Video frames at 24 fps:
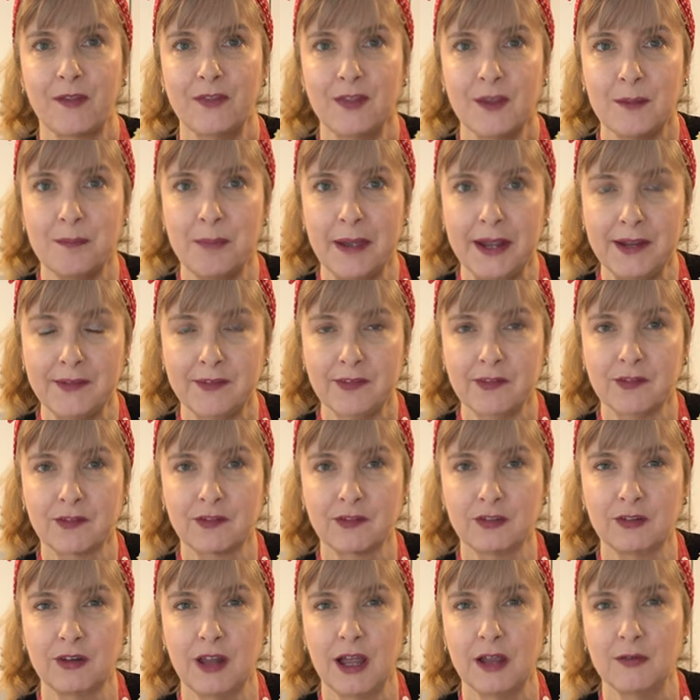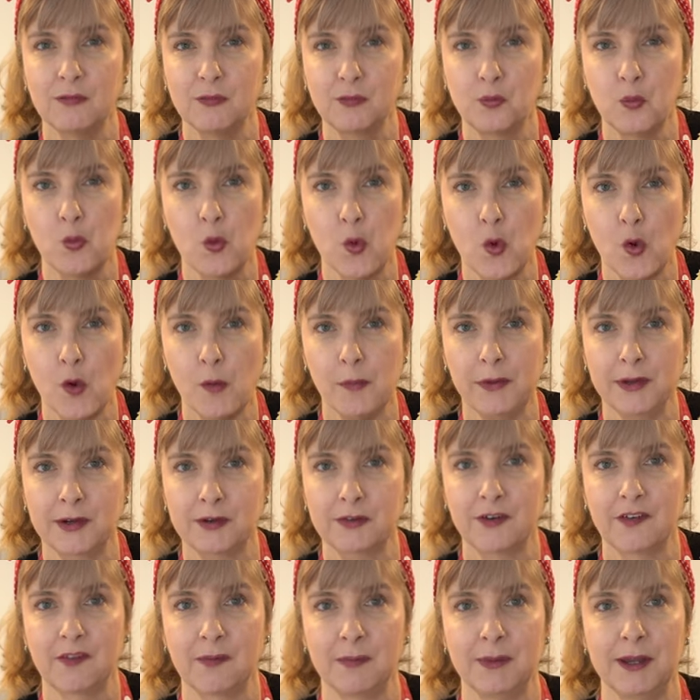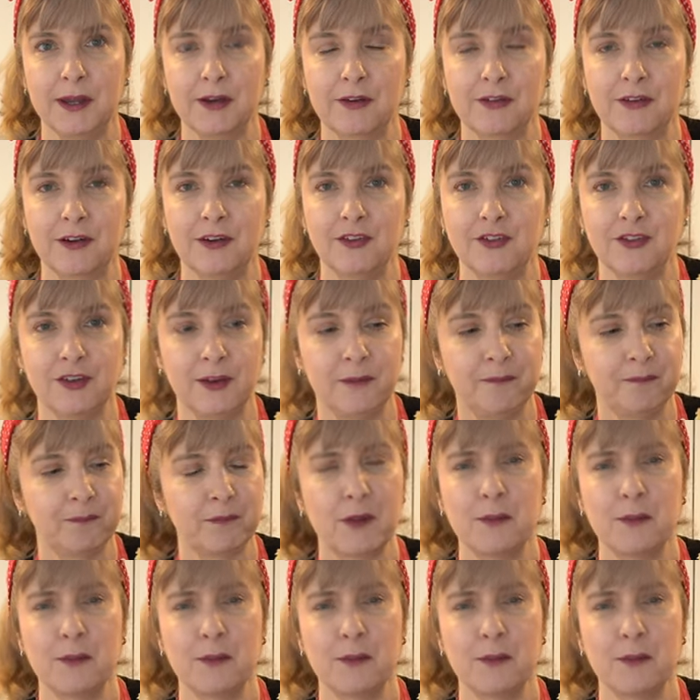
the base is still like warm and crispy and crunchy.